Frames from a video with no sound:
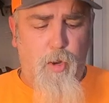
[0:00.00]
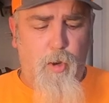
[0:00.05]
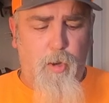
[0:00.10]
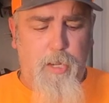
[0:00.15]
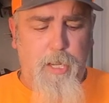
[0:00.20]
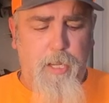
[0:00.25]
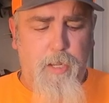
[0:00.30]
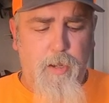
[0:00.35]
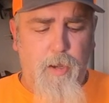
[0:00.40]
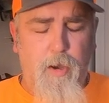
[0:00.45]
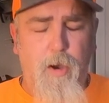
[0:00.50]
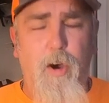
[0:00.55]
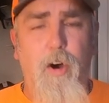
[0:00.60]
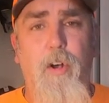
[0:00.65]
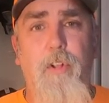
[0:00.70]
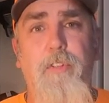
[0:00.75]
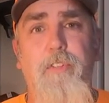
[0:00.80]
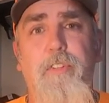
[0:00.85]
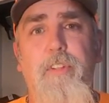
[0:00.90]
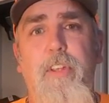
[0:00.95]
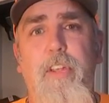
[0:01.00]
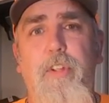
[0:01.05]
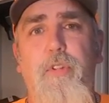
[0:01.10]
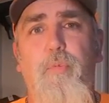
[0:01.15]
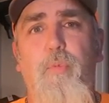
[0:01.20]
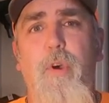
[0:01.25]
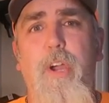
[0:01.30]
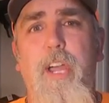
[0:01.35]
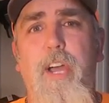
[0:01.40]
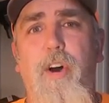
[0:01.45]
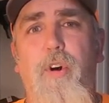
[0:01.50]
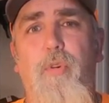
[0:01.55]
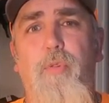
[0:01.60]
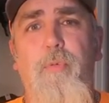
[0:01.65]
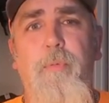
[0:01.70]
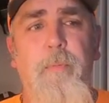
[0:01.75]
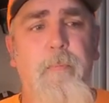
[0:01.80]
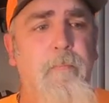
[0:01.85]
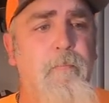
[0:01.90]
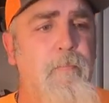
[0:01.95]
turkey calls as
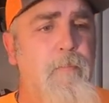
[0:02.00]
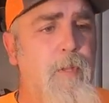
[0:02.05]
well.